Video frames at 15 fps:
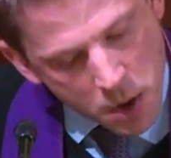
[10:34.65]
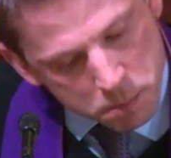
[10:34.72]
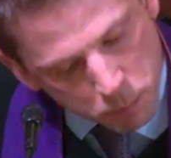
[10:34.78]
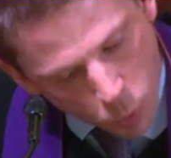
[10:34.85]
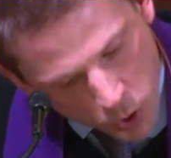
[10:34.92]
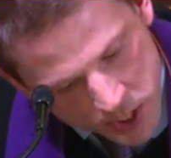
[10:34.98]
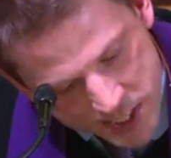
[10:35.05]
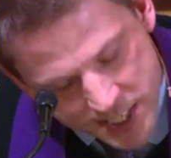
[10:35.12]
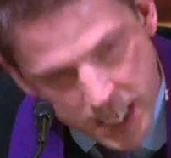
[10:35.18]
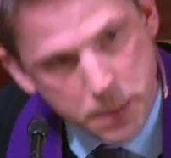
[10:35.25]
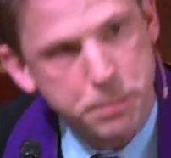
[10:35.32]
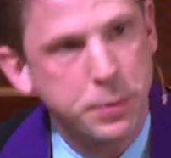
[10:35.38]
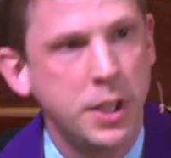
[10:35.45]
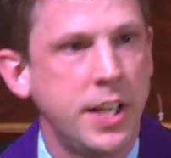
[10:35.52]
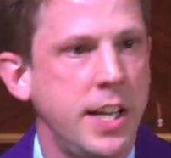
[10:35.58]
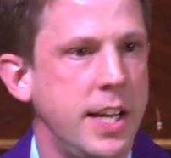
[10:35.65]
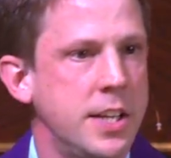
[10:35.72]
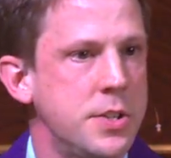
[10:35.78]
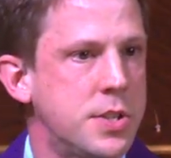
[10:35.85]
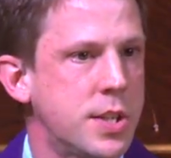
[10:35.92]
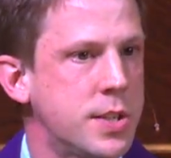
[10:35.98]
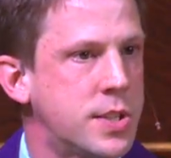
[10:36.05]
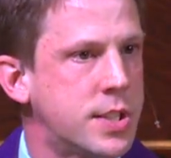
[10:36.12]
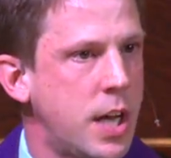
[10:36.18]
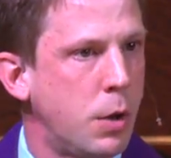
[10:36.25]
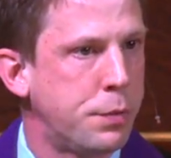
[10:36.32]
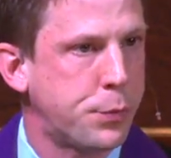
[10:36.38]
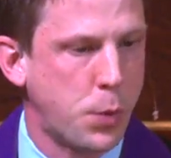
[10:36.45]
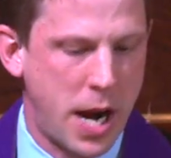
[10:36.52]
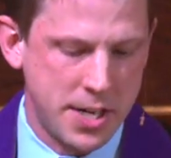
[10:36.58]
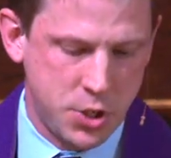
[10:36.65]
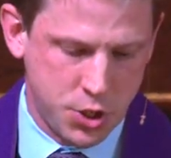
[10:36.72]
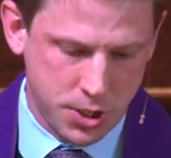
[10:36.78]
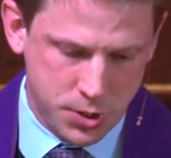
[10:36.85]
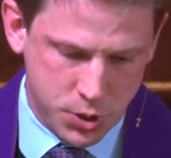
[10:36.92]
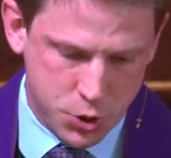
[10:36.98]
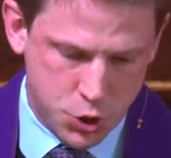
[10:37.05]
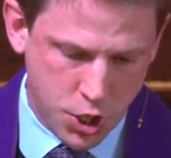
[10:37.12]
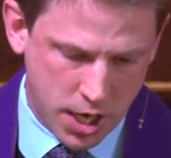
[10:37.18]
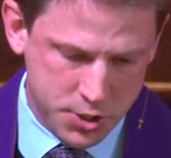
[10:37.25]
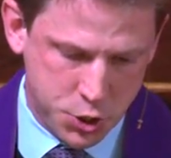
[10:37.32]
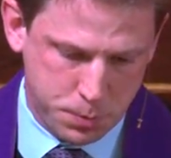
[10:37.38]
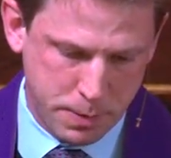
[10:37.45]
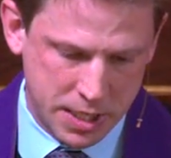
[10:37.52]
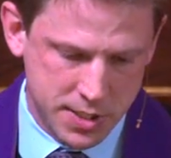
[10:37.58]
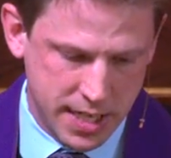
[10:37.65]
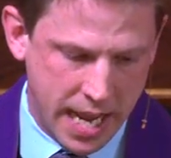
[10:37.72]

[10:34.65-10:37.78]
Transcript: more deeply into self-righteous judgment